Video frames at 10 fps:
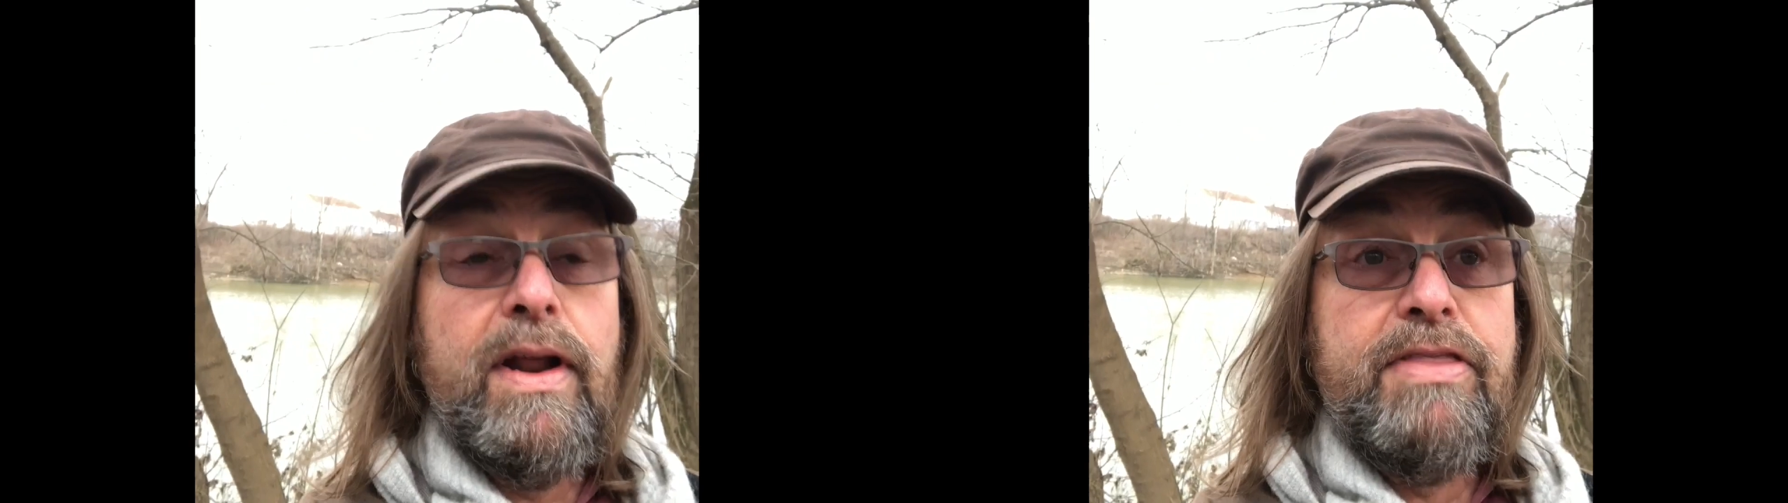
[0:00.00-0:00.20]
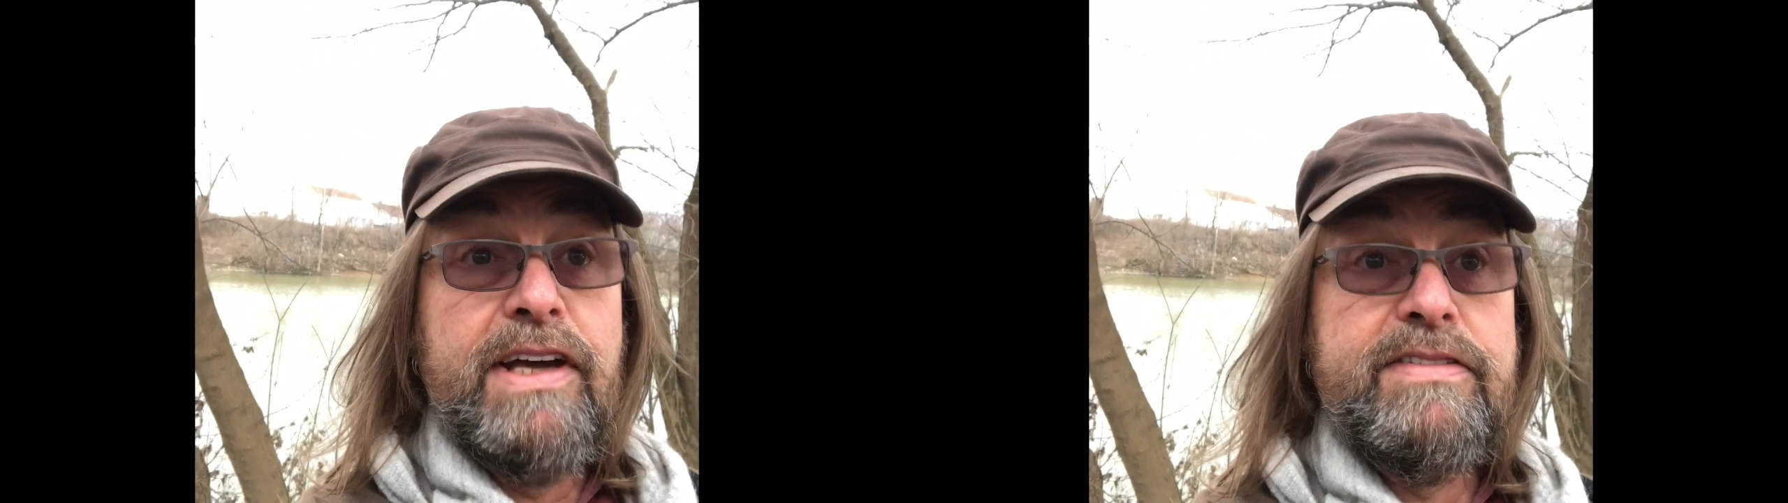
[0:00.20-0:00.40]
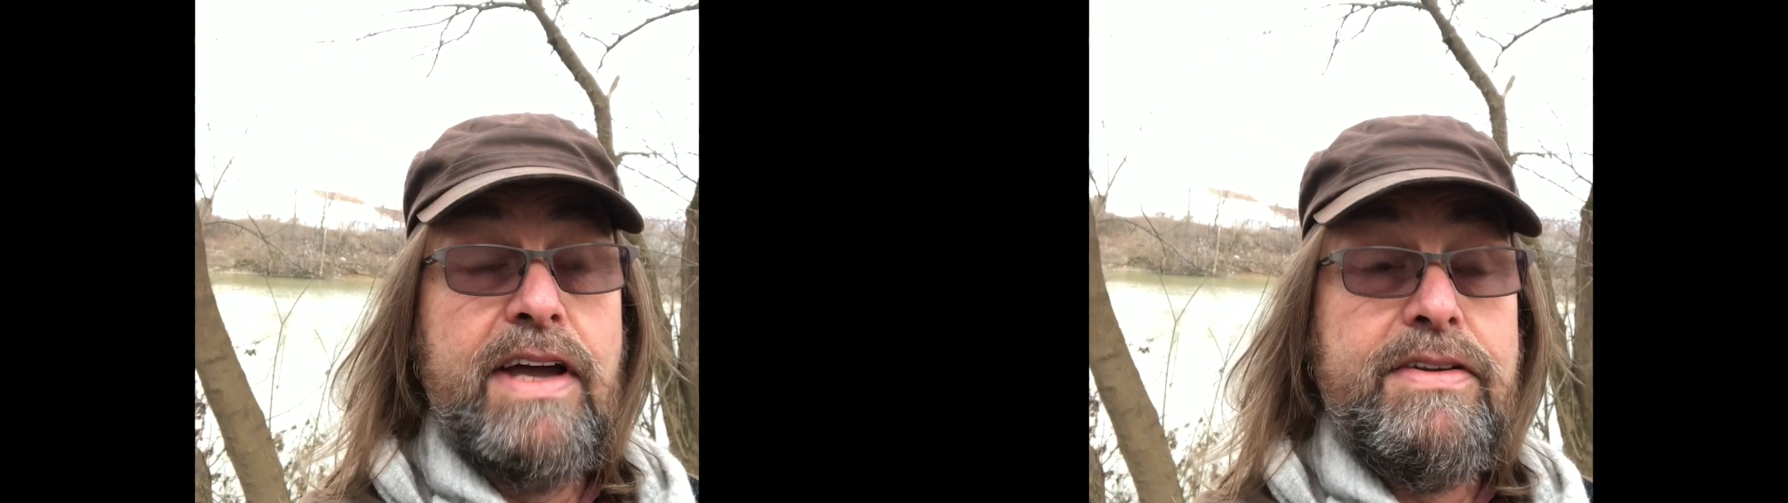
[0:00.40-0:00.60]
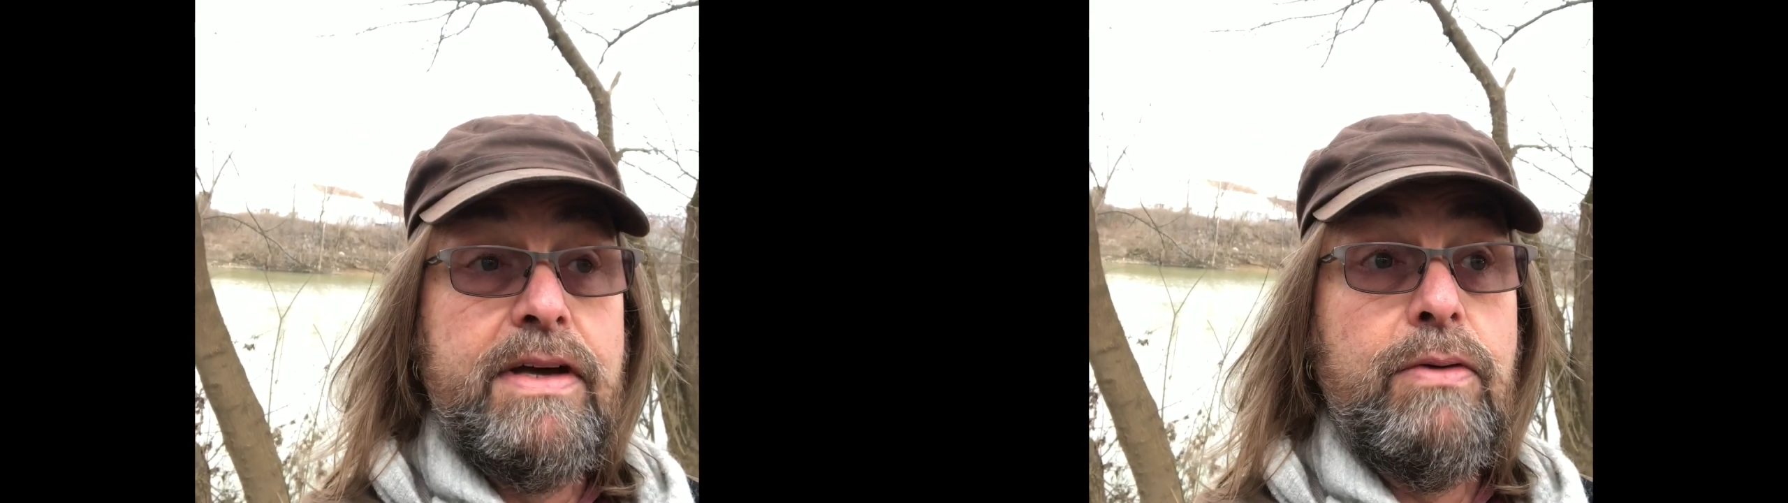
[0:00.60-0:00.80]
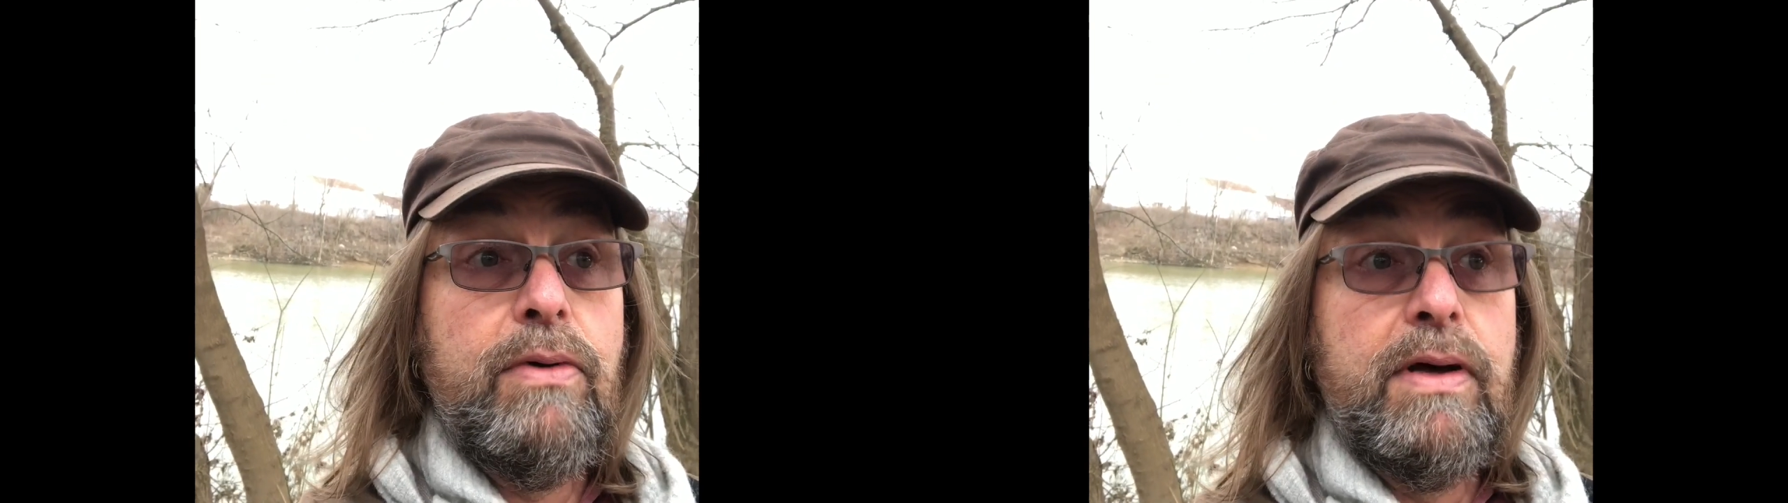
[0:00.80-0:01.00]
the things they did
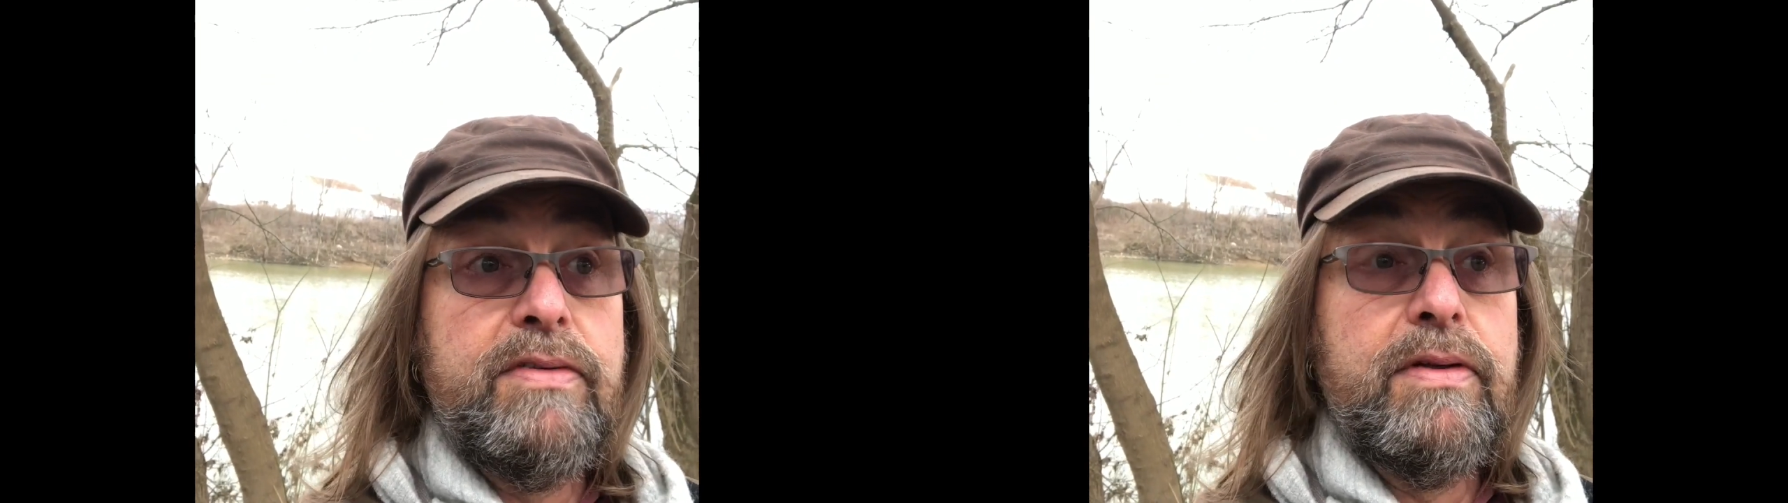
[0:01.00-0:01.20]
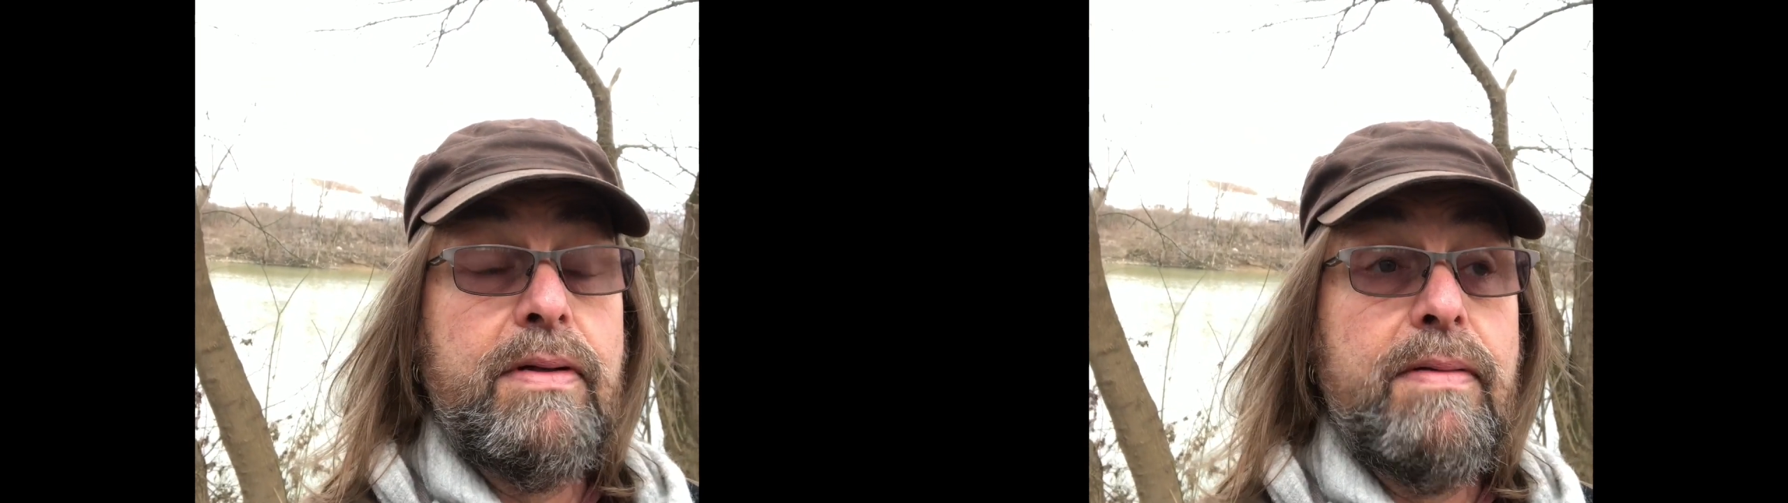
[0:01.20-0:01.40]
was